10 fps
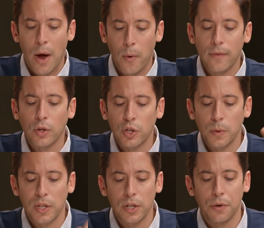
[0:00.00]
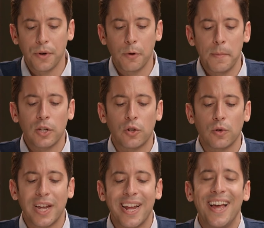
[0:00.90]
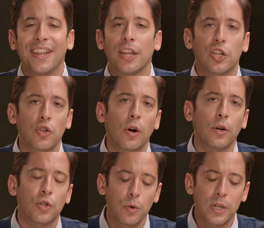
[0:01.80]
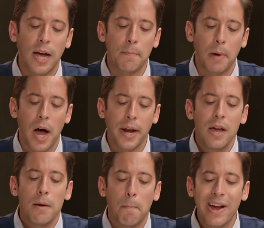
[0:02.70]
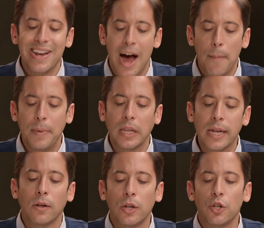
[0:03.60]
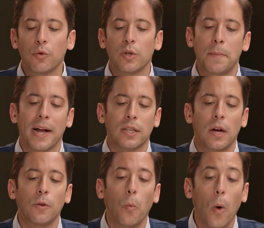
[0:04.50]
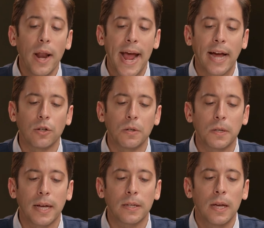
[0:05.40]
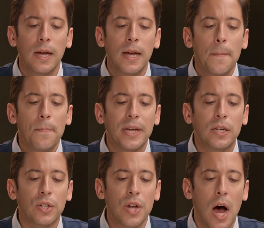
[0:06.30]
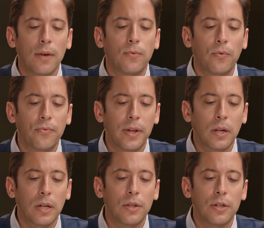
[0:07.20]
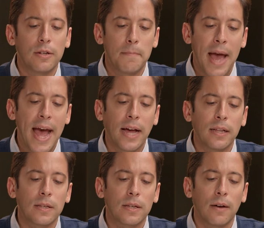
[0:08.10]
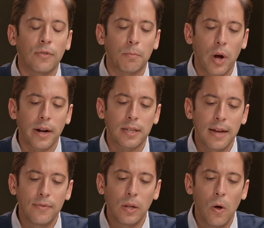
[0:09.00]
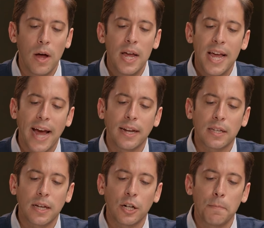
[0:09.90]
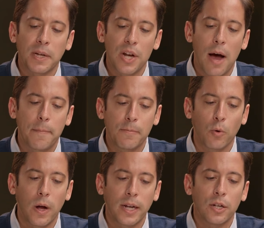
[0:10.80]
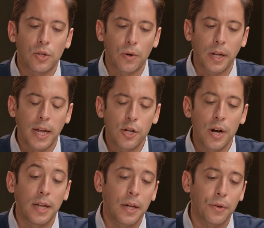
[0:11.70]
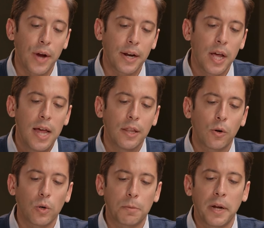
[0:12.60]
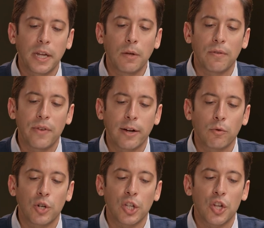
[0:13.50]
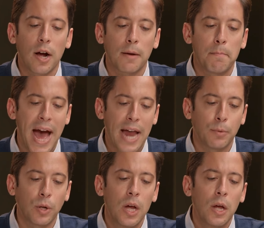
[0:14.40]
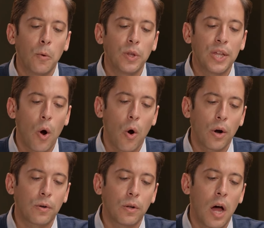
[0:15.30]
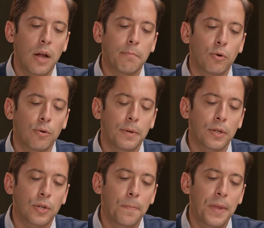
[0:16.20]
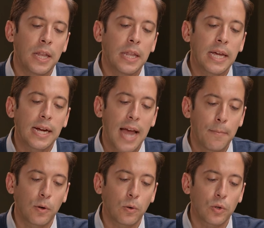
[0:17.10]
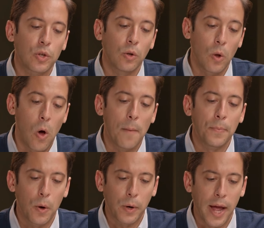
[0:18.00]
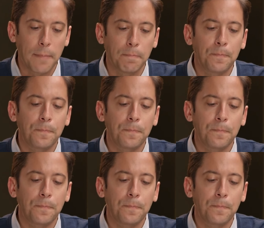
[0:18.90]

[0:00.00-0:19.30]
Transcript: However, the Swiss Interior Minister said that the Sarco suicide pod might not be legal in two respects. On the one hand, she says, it does not fulfill the demands of the product safety law and as such must not be brought into circulation. On the other hand, the corresponding use of nitrogen is not compatible with the article on purpose in the chemicals law. Okay.